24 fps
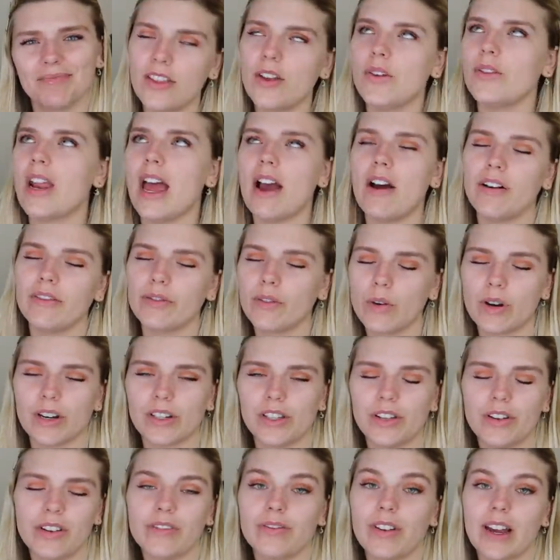Though now, of
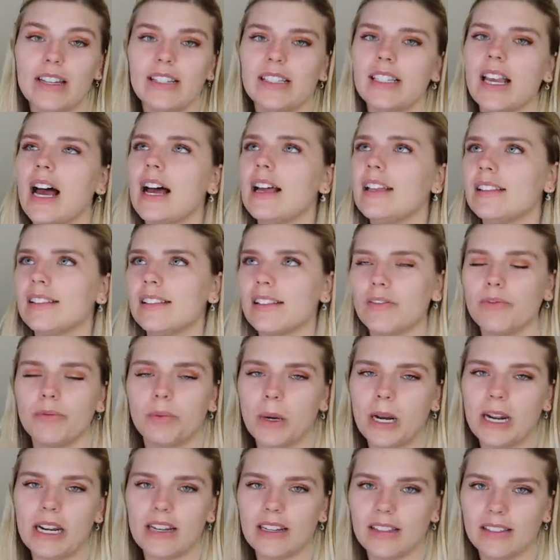course, you can find tons of
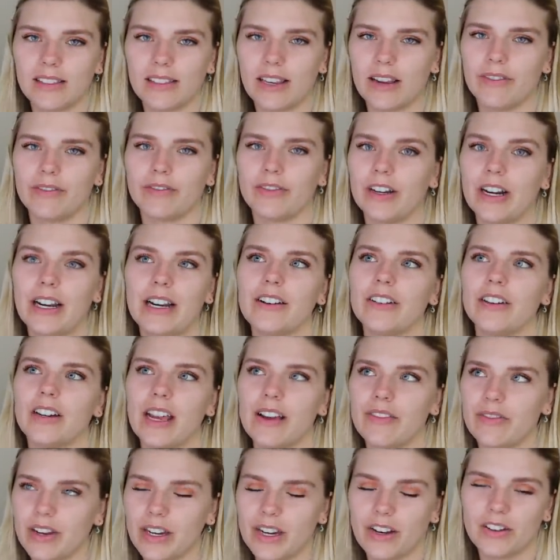branded stuff for
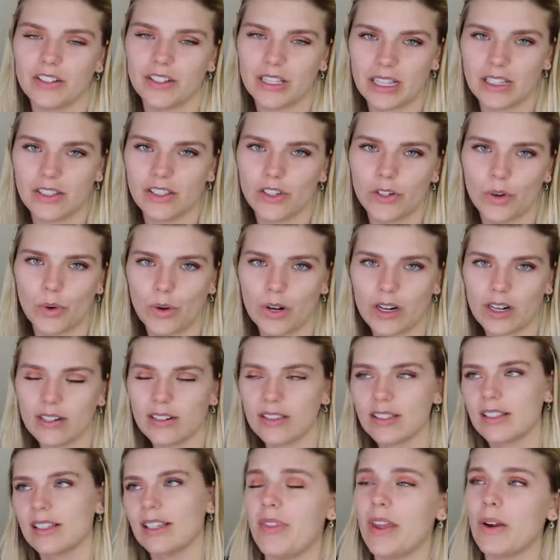internet figures in stores.